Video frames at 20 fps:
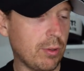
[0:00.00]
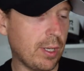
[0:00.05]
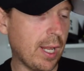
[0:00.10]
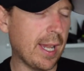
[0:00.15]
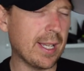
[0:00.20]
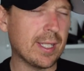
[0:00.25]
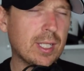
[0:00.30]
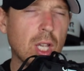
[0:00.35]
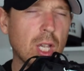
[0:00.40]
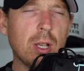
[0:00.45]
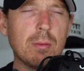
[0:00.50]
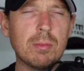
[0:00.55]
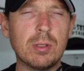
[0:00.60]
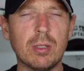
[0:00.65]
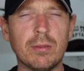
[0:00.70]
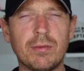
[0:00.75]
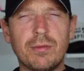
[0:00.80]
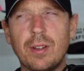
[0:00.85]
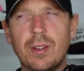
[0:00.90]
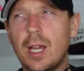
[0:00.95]
Now, in terms
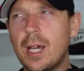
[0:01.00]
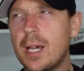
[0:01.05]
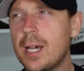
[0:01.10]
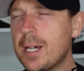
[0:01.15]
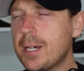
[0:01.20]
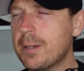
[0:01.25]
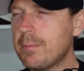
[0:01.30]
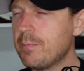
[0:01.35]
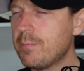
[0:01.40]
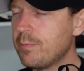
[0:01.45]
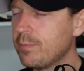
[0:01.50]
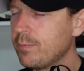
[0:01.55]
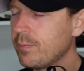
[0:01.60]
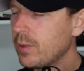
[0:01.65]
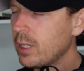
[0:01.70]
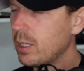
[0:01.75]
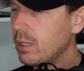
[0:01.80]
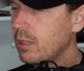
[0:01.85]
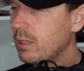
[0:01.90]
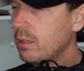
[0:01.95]
of
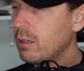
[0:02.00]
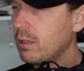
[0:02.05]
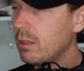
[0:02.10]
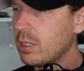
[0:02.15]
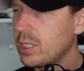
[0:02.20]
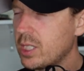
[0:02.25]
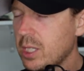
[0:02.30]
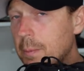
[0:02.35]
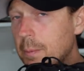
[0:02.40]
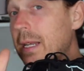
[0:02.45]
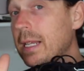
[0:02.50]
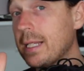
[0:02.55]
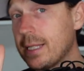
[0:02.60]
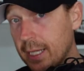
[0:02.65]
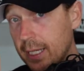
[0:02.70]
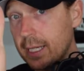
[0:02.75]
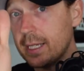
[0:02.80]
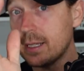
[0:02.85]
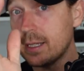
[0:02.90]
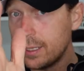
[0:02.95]

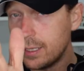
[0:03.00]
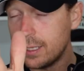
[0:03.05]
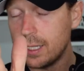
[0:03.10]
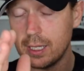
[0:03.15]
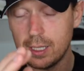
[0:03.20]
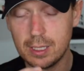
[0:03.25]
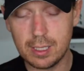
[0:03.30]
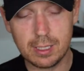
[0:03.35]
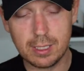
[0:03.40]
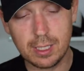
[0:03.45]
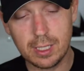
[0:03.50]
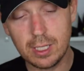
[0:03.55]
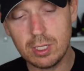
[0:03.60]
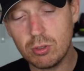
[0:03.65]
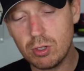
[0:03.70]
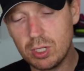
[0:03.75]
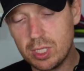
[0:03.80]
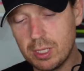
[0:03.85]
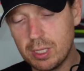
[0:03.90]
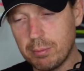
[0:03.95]
stability, because this is an
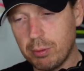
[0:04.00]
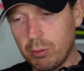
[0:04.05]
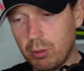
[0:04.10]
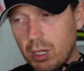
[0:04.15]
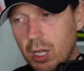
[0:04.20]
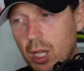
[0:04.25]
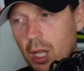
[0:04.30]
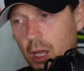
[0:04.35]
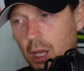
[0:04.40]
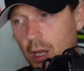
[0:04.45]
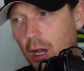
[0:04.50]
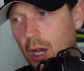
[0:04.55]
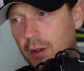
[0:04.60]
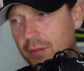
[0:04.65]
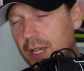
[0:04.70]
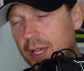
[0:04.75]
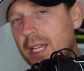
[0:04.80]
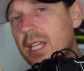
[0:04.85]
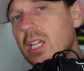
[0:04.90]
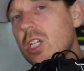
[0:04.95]
interesting point, I've
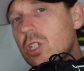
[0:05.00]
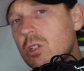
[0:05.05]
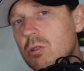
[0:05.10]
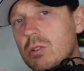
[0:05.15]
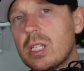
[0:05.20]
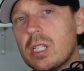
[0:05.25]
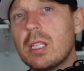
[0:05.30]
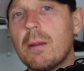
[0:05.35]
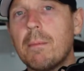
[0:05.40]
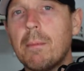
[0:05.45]
had issues in the